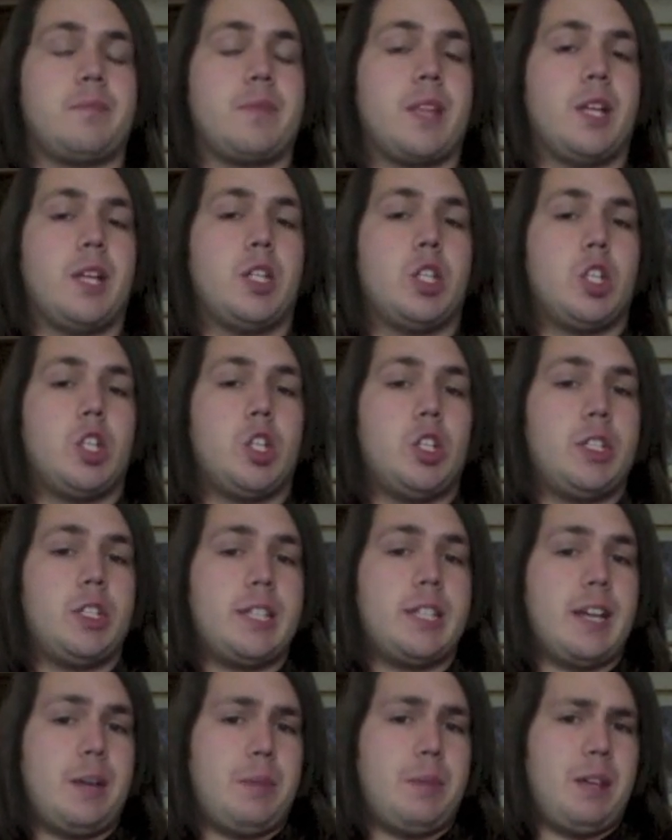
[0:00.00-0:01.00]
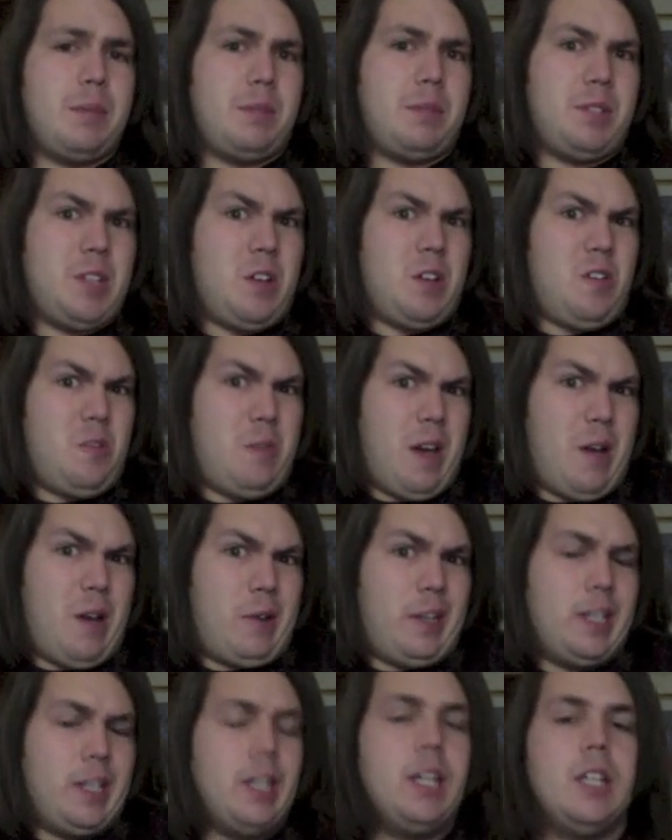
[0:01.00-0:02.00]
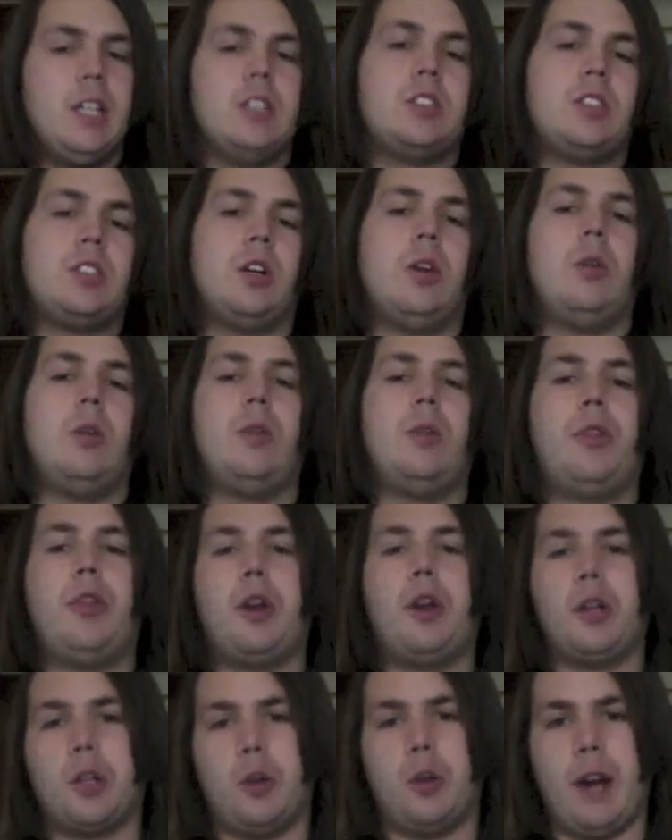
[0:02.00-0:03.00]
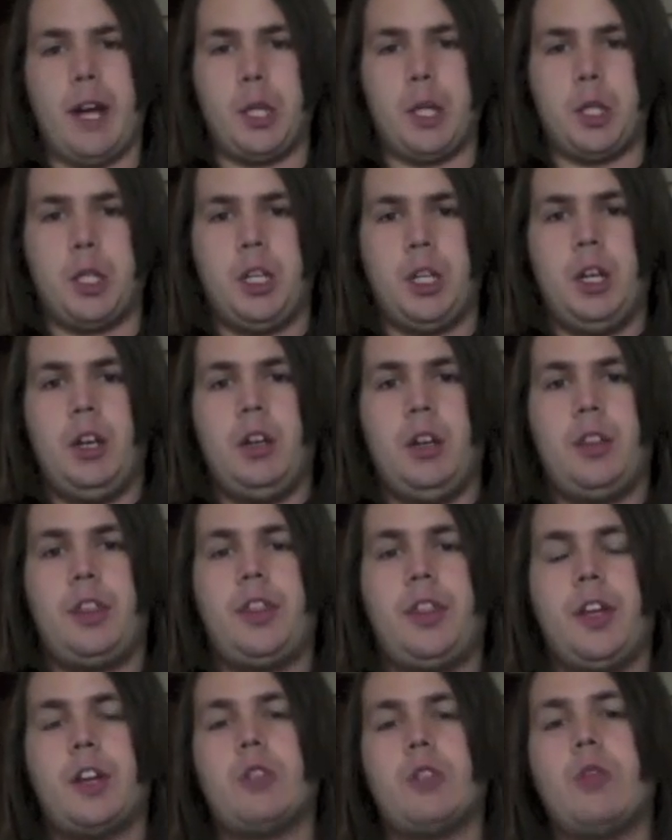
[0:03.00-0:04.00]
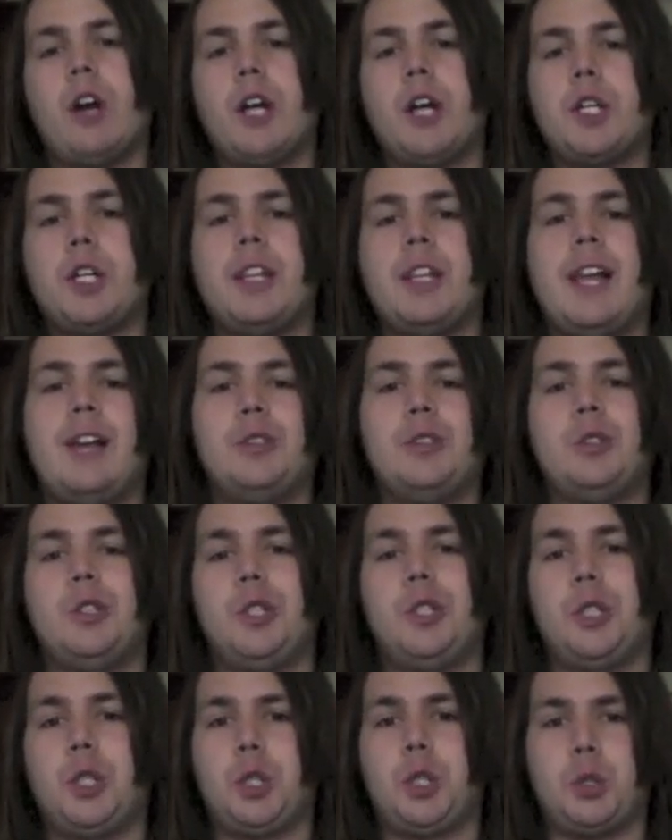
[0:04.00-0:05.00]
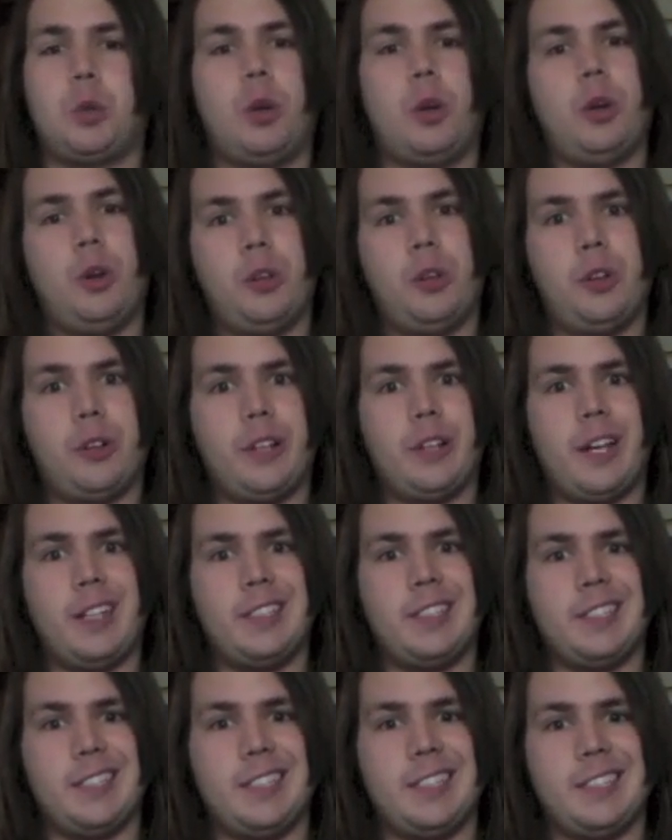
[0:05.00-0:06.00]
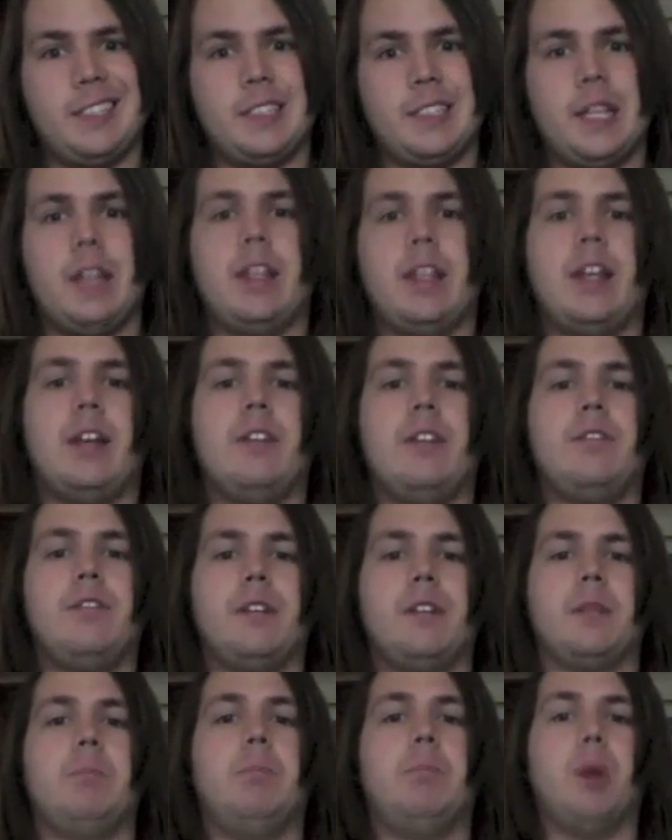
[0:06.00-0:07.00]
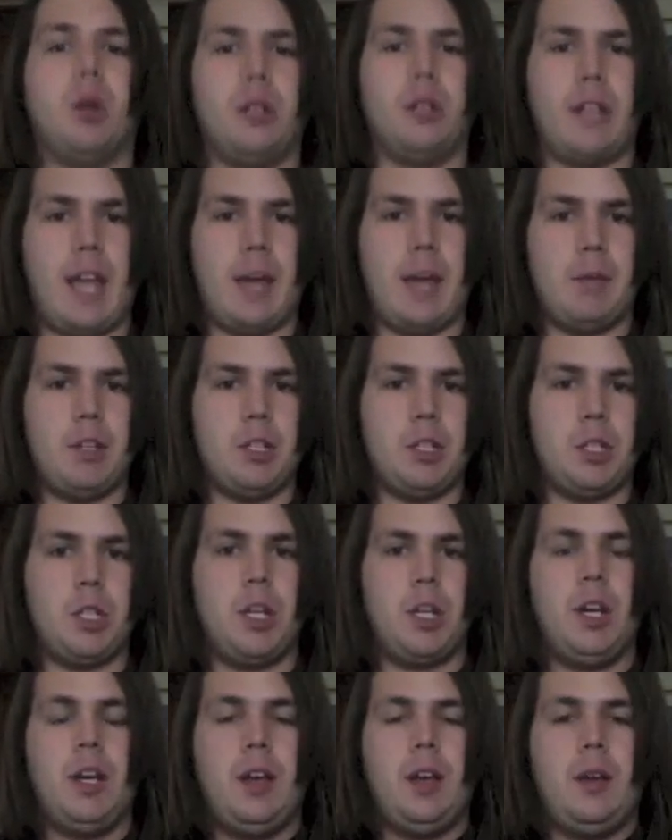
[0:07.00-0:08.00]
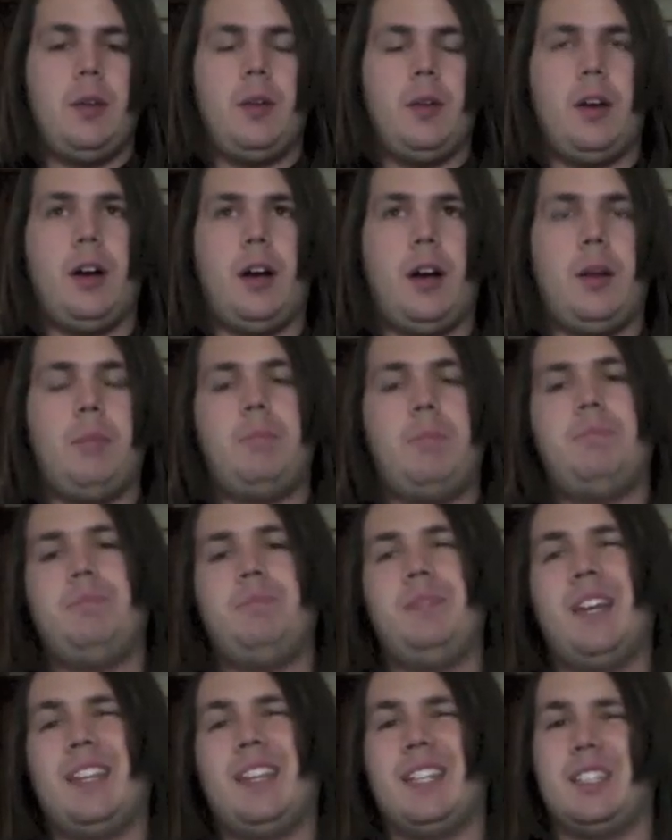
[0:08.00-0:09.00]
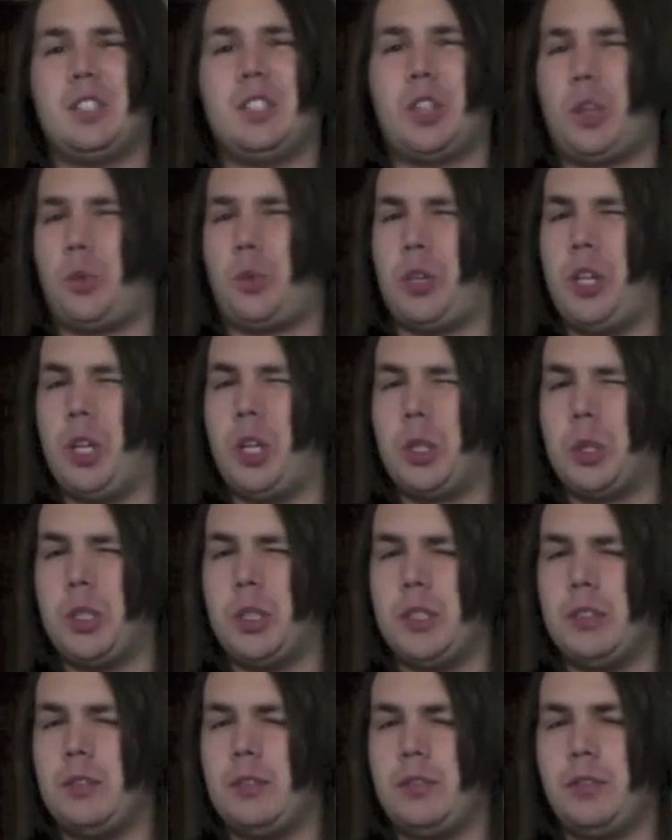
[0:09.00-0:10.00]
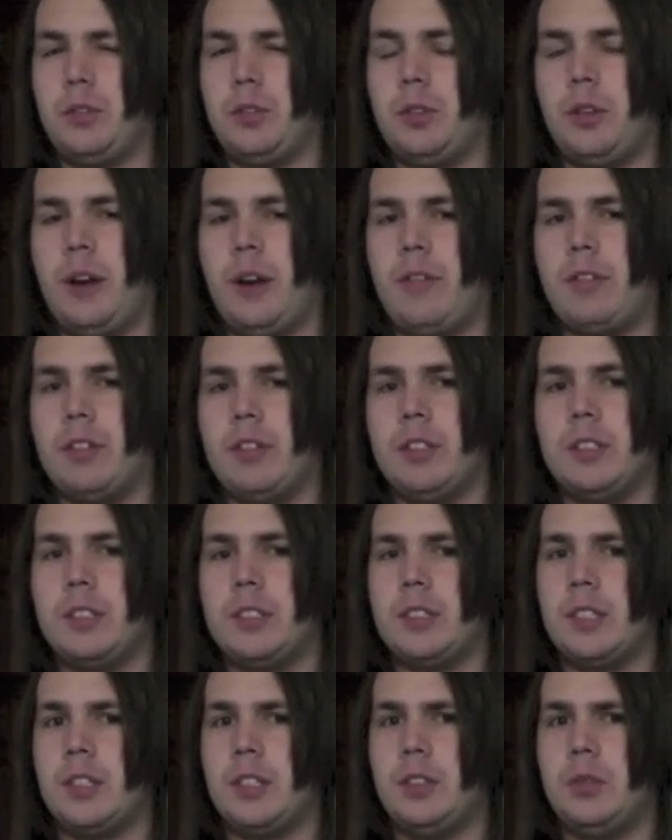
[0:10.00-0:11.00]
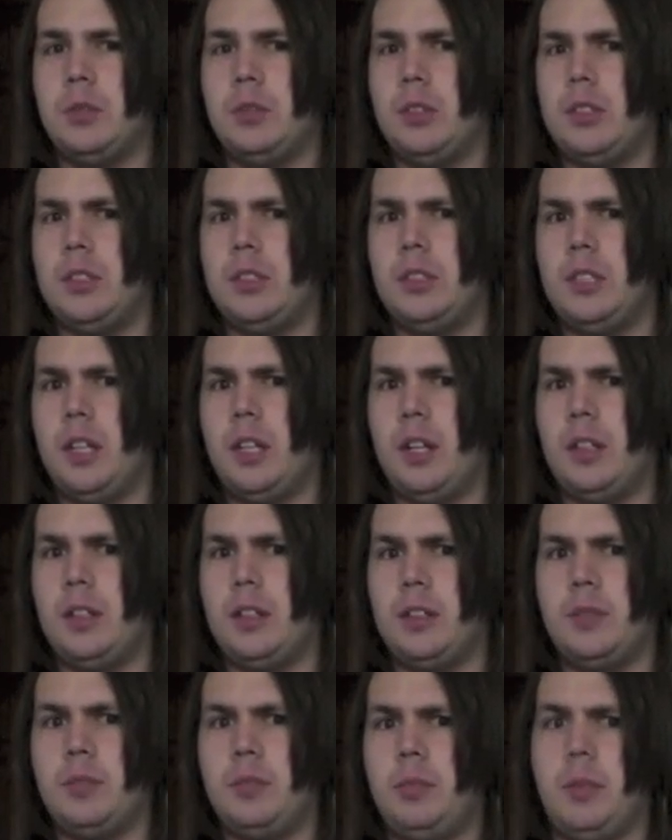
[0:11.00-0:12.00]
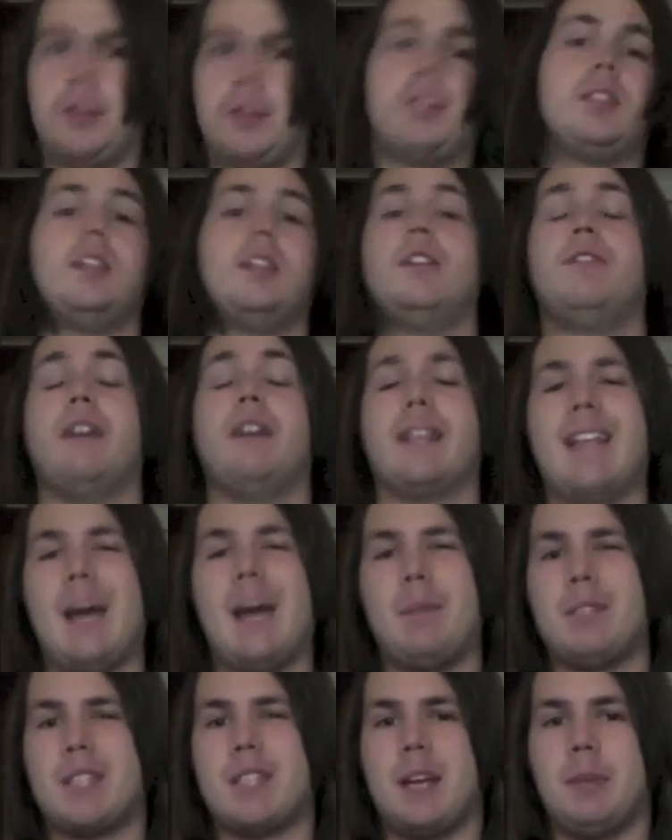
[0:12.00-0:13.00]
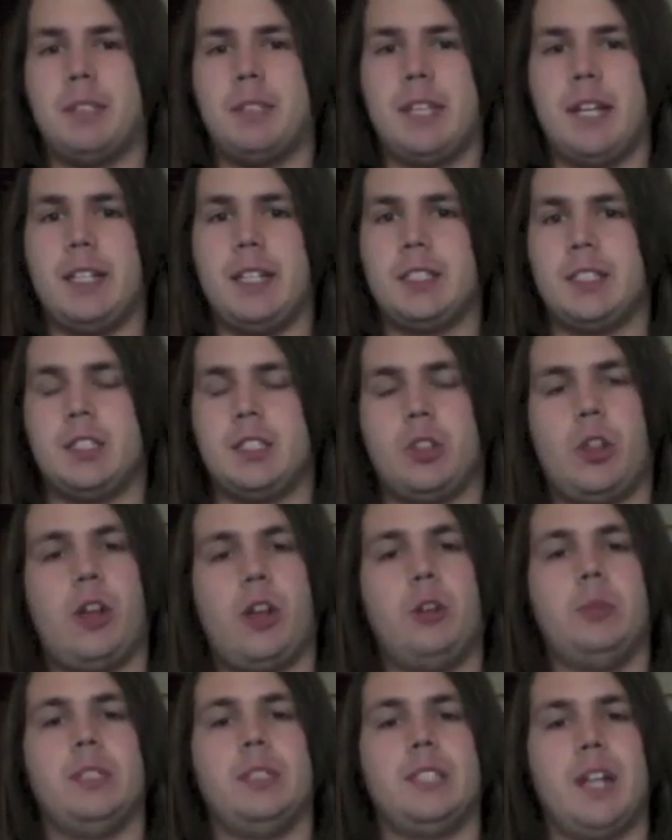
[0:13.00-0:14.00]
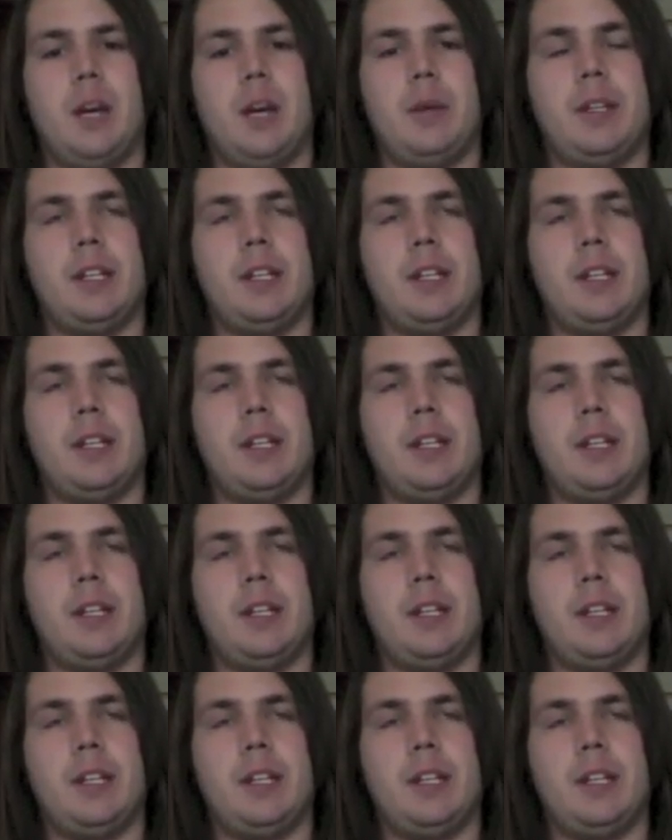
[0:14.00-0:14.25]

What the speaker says: Turns out people know about it. So, Thunder Crash. Thunder Crash allows you to destroy all your Yang Zings and then inflict burn damage. I think it's 300 for every single one done, but the effect happens simultaneously so they don't miss timing.